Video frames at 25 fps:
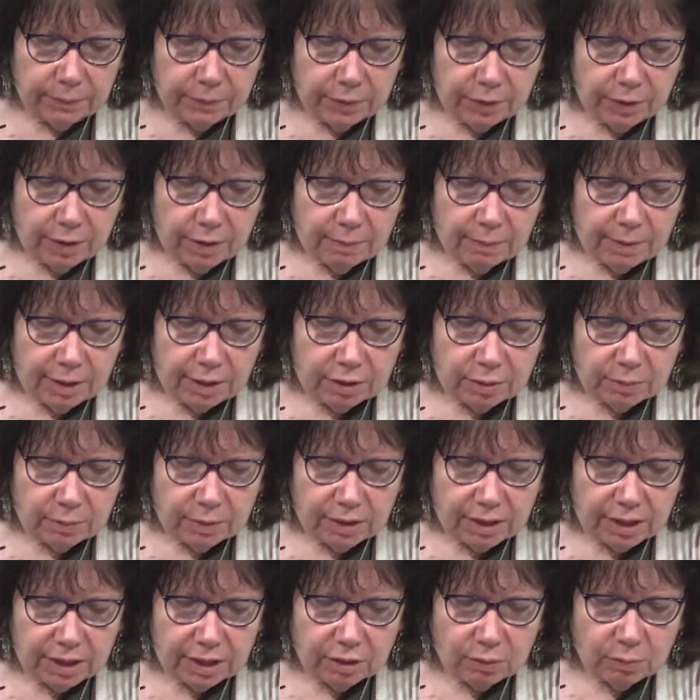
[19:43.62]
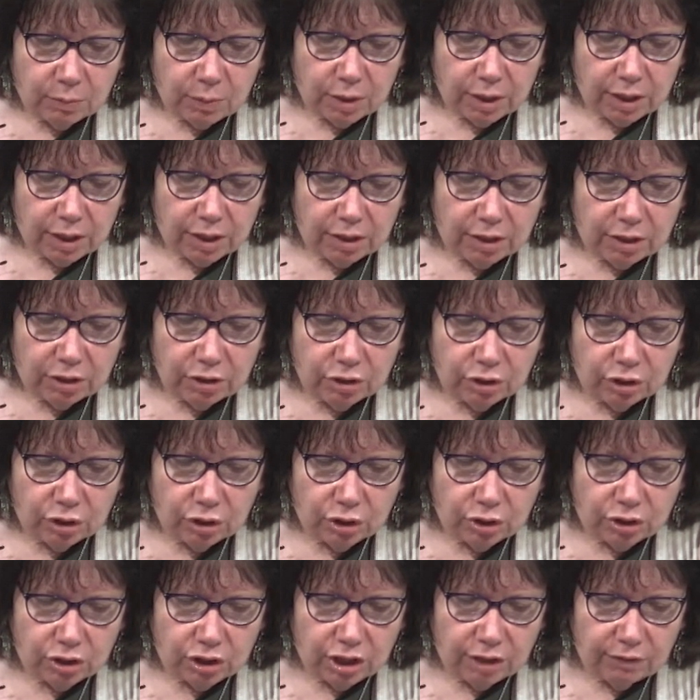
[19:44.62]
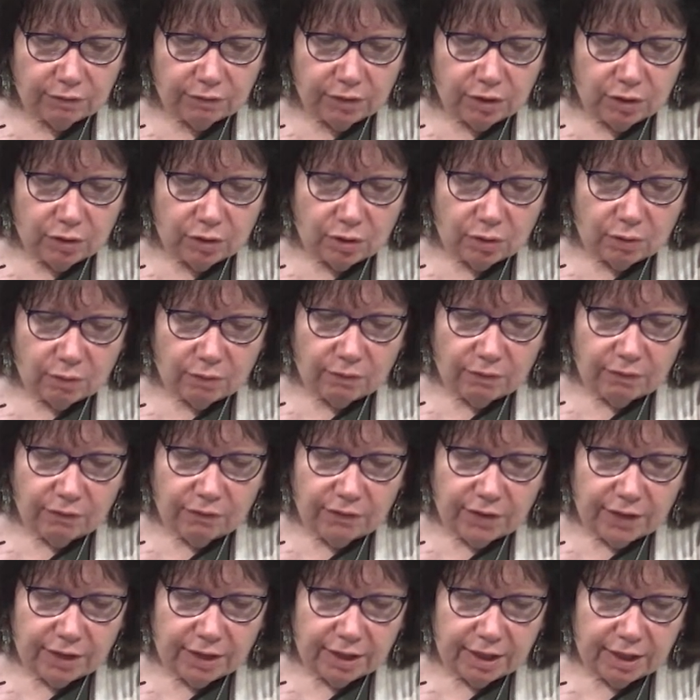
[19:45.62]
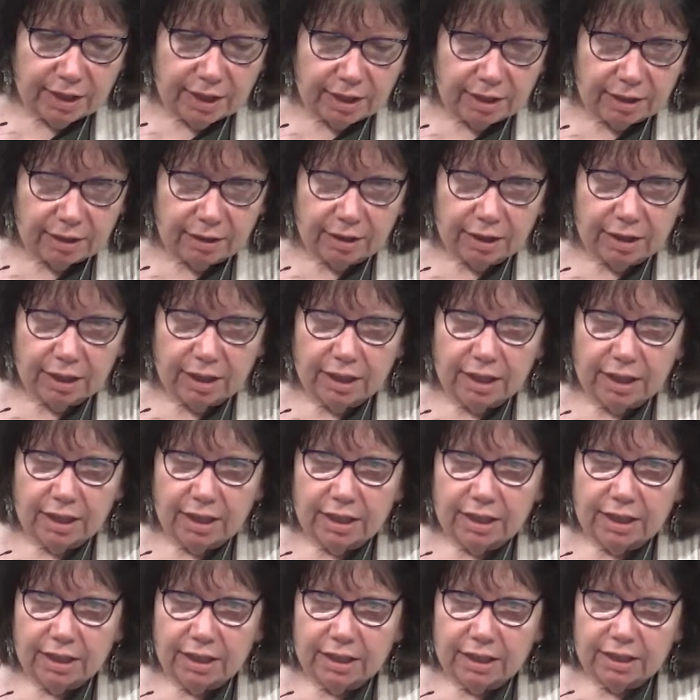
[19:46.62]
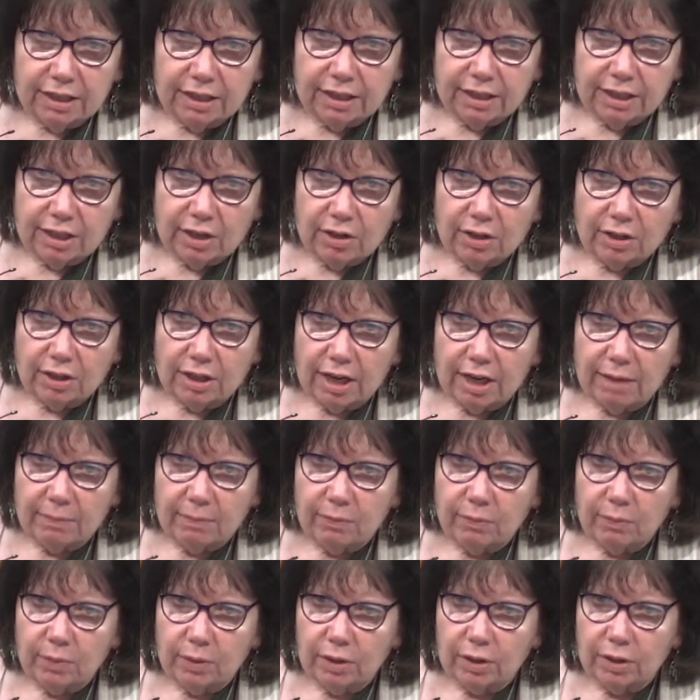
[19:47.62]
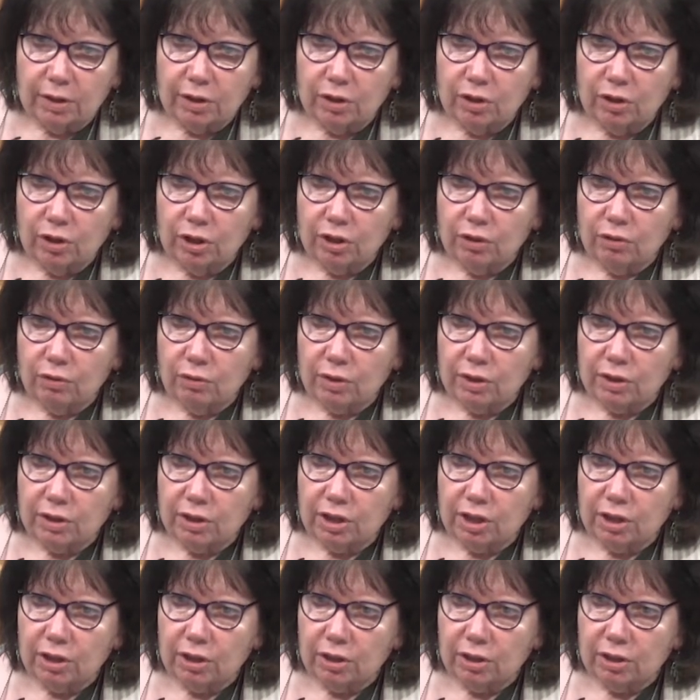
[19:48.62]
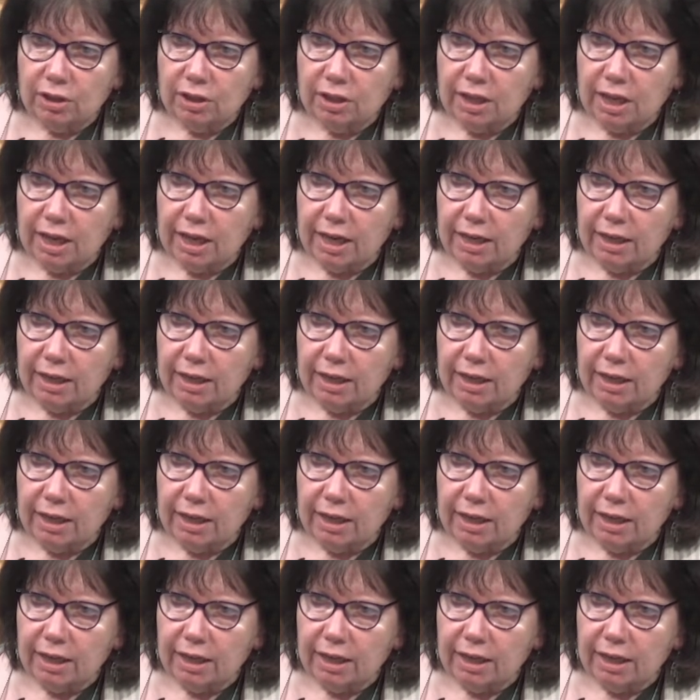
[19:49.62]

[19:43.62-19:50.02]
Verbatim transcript: Imagine what it's like to walk into the church if you don't fit the stereotype of what a good Christian looks like.